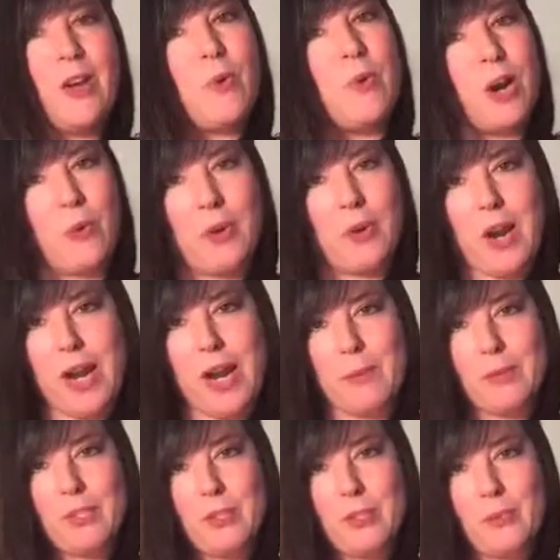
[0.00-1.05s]
where we're
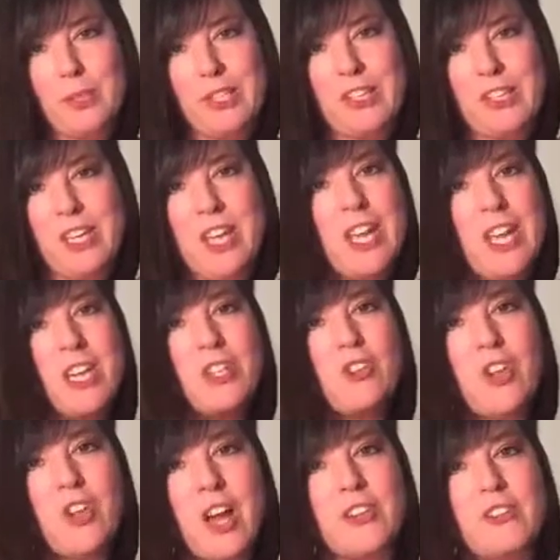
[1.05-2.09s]
able to really
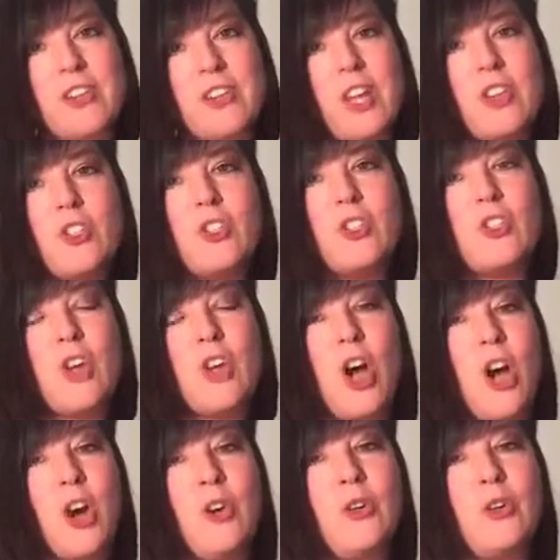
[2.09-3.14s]
just
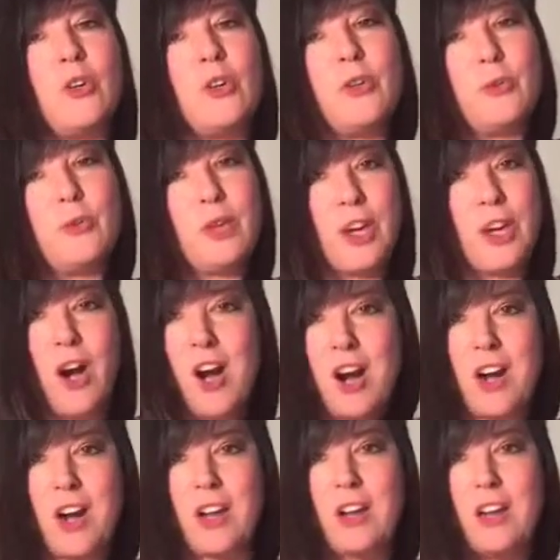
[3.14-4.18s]
show who we
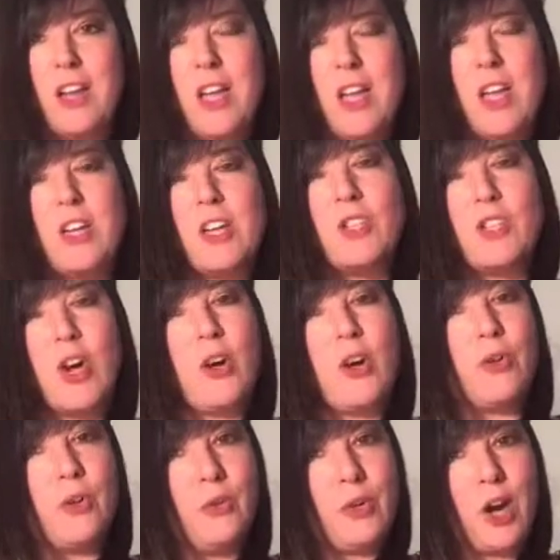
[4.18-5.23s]
are.
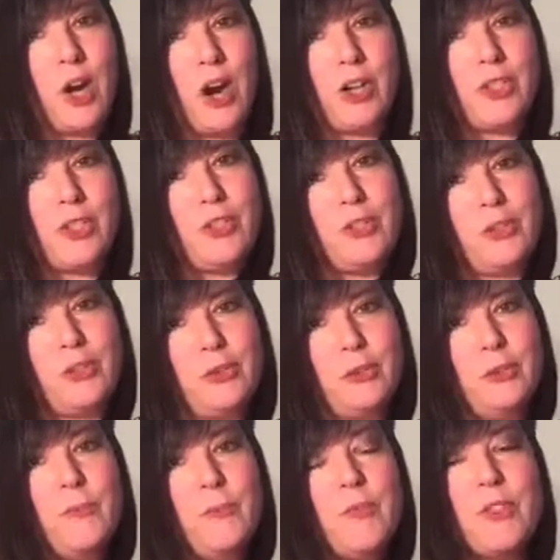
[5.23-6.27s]
Show who we are
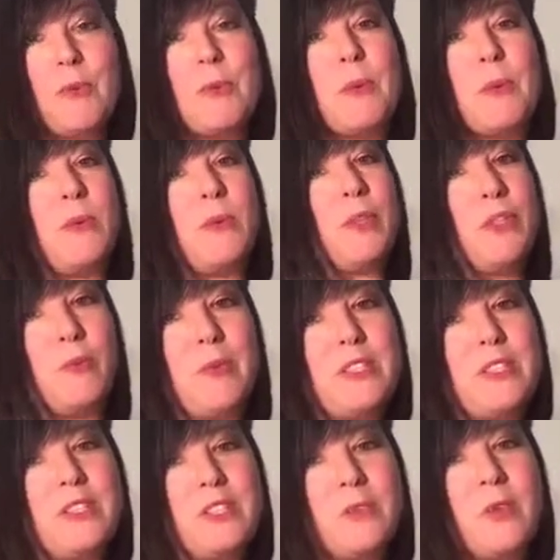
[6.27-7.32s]
to the people we do
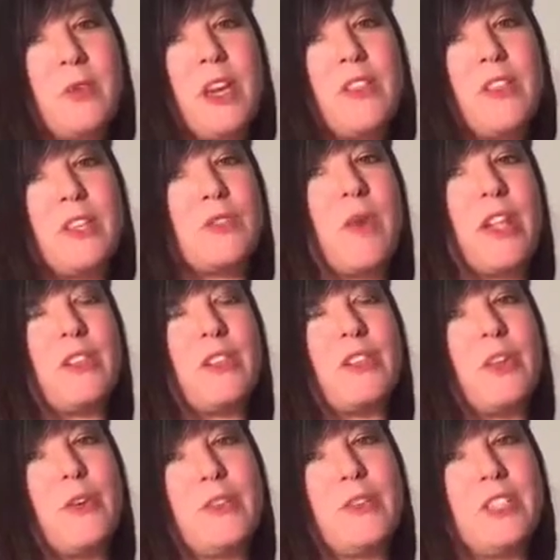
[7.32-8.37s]
business with, as well as
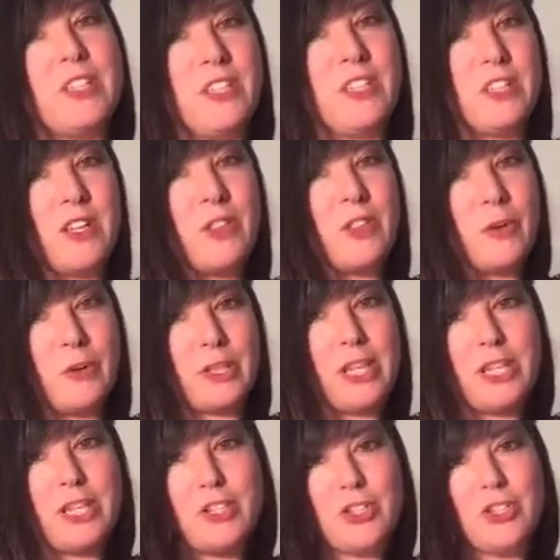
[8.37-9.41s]
those in the
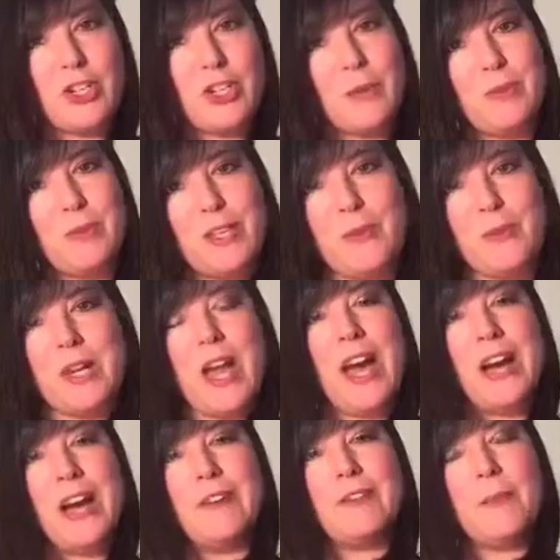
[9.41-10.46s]
relationships that we
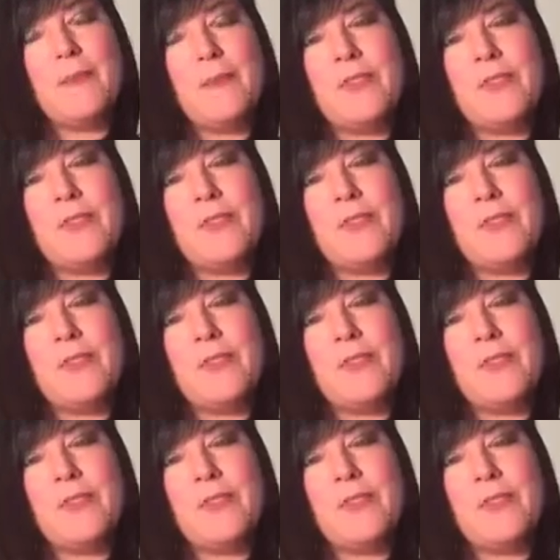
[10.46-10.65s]
have.